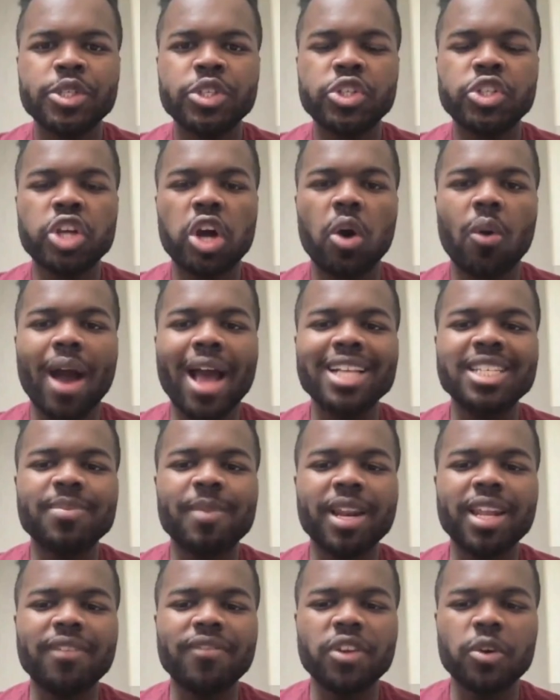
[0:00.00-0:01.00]
So,
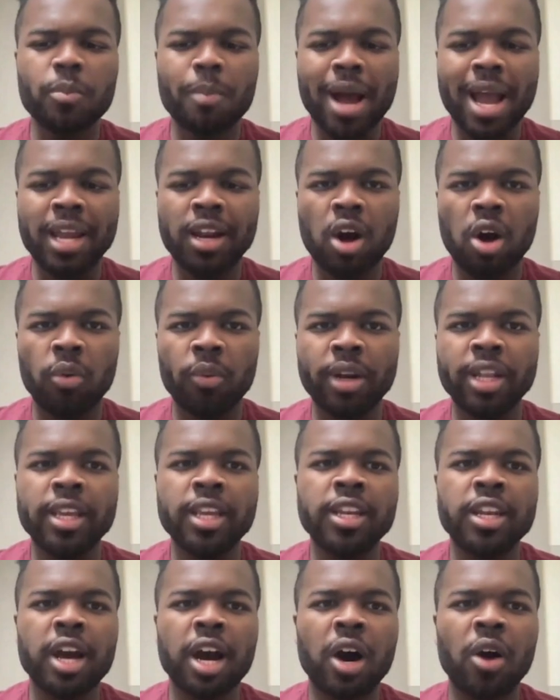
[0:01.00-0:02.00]
as many of you might
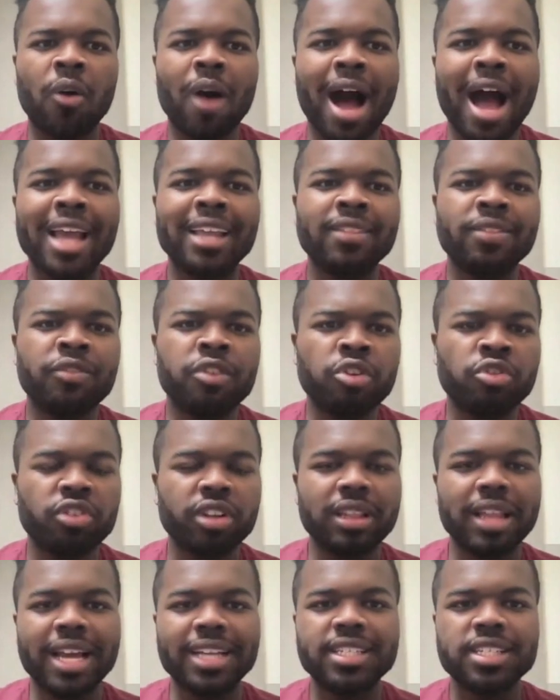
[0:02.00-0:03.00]
already know, I
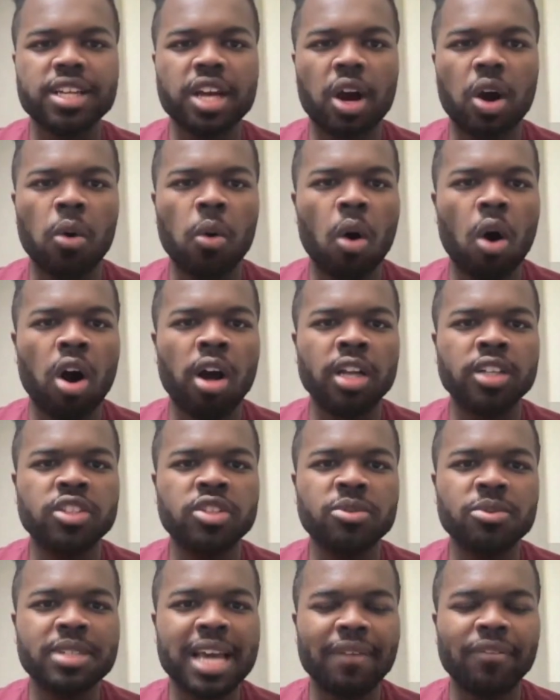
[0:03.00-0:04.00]
usually like to go on
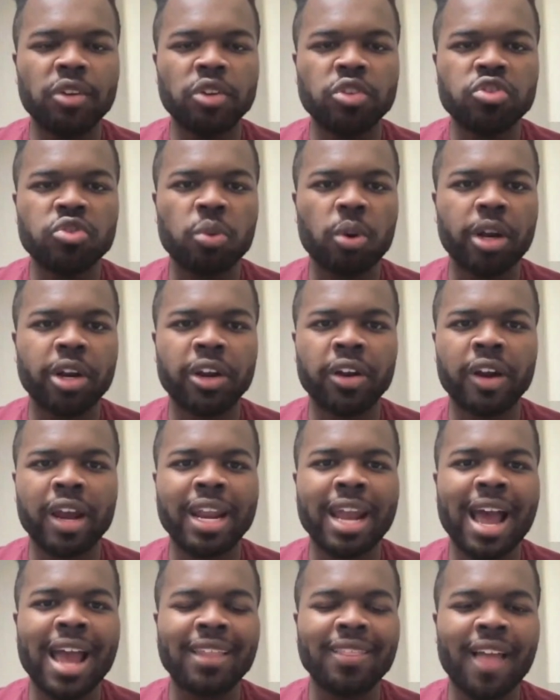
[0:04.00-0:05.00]
to Devil's Twitter
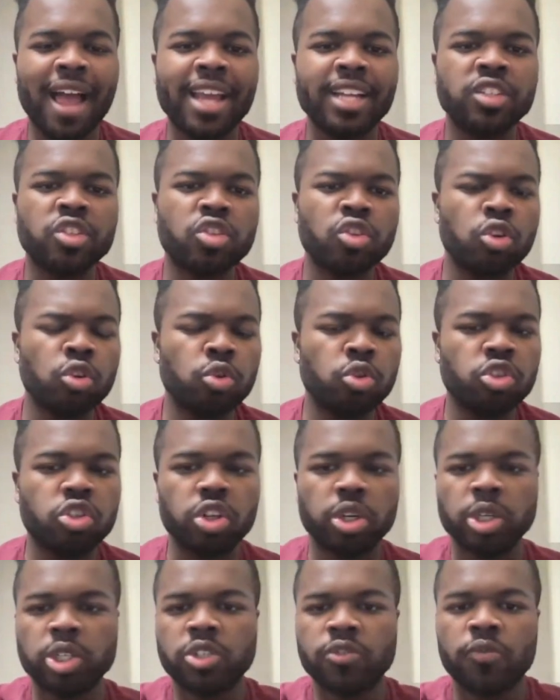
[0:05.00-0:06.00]
and I like to
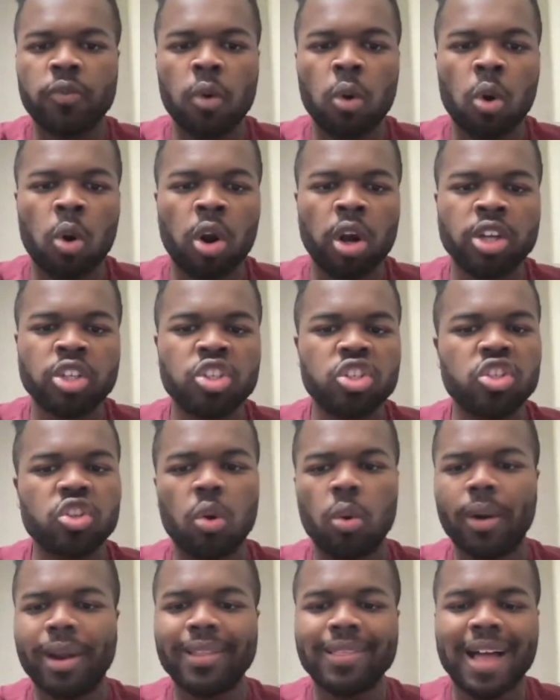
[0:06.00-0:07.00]
search for
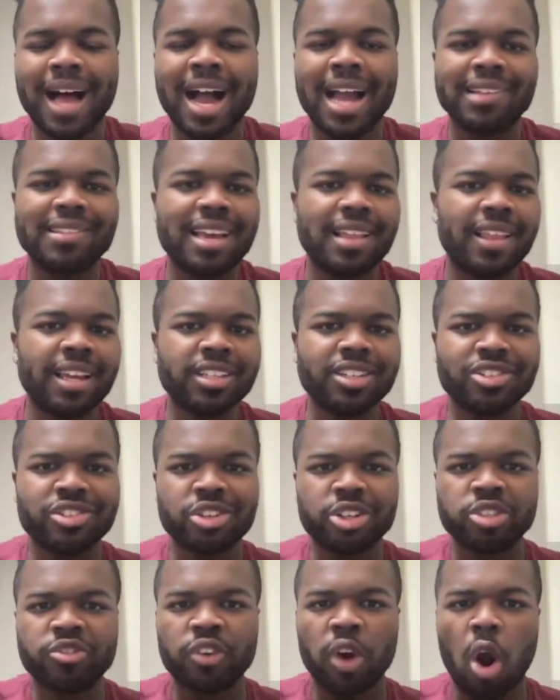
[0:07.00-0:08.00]
storylines. I like to
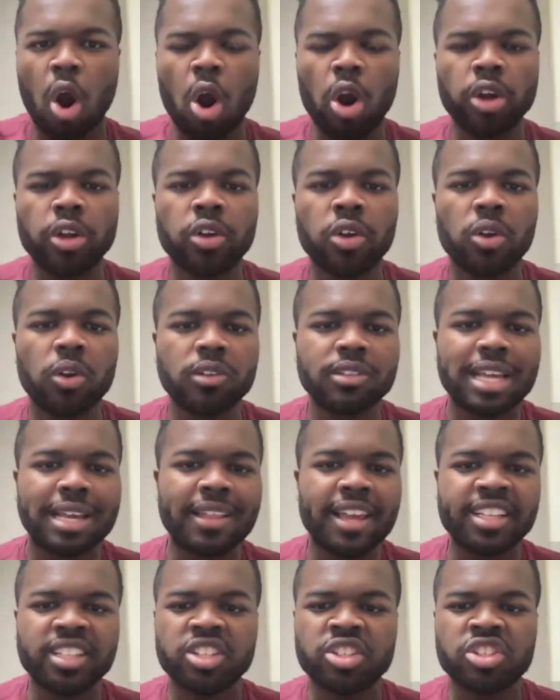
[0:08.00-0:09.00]
search for articles. I
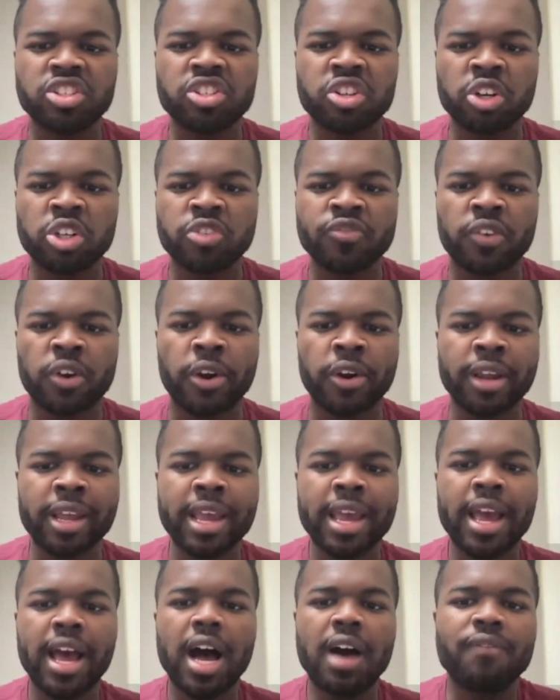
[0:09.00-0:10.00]
like to search for
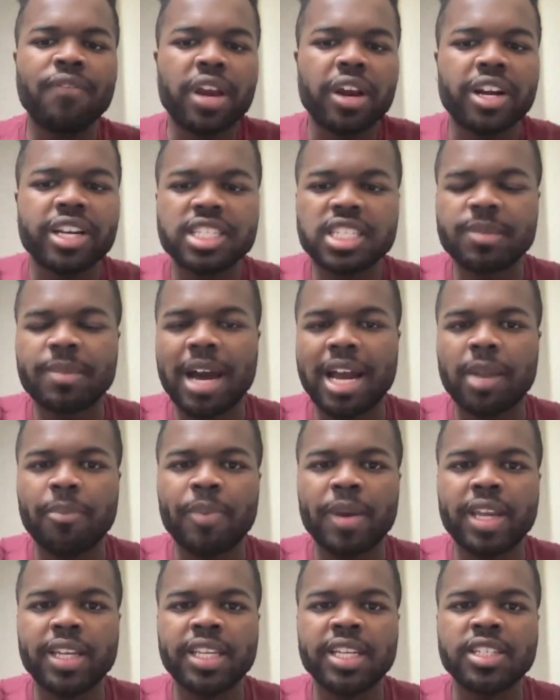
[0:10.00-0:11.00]
a various amount of
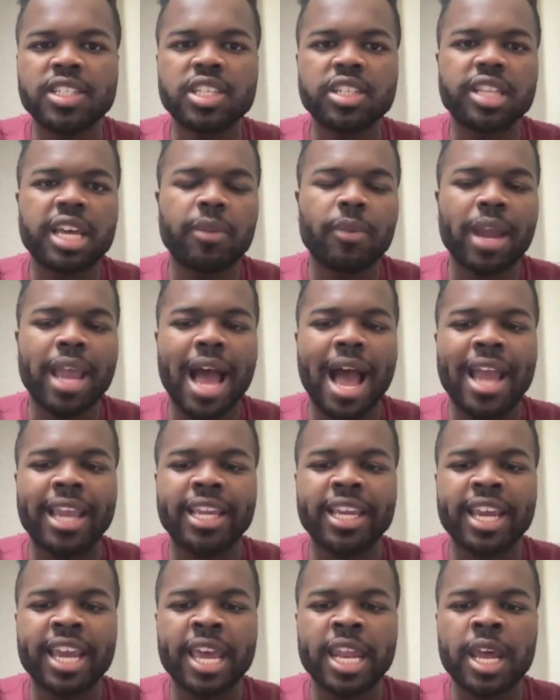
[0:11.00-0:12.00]
opinions so that way I
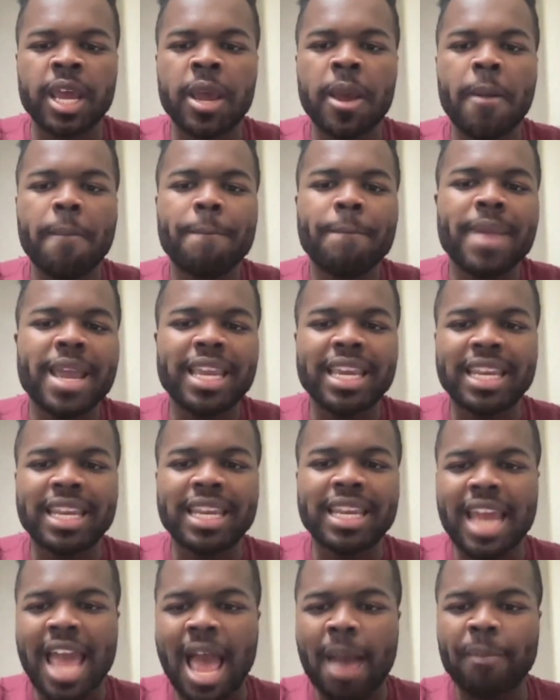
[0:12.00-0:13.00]
can make an
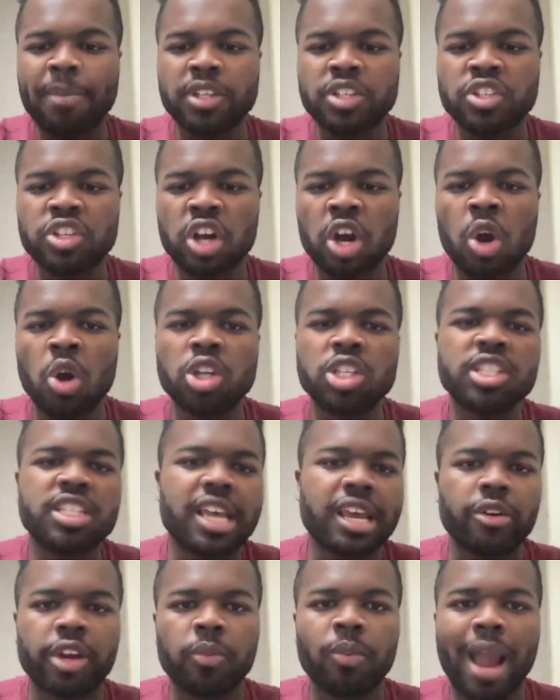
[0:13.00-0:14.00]
episode
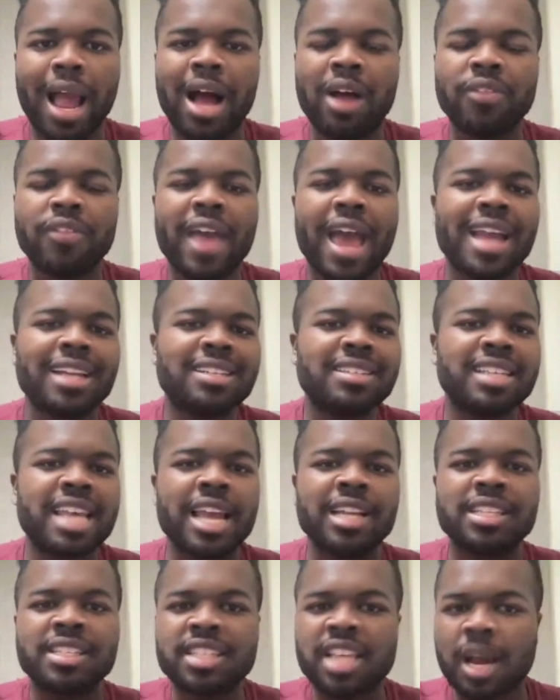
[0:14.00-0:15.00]
centering around that
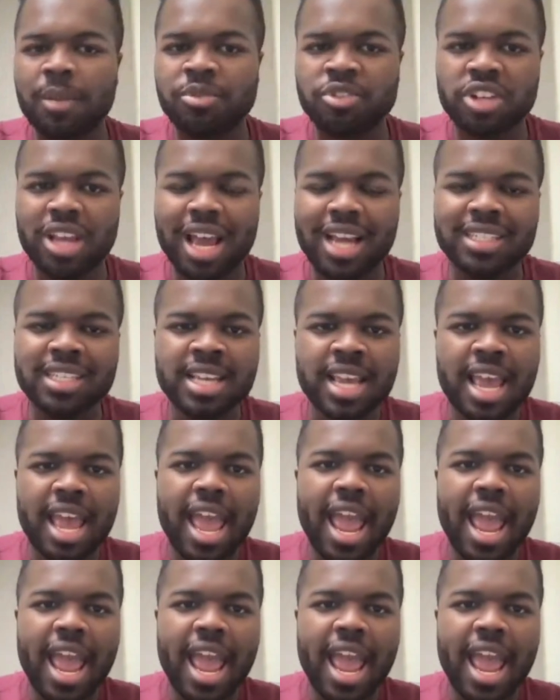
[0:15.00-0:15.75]
said subject.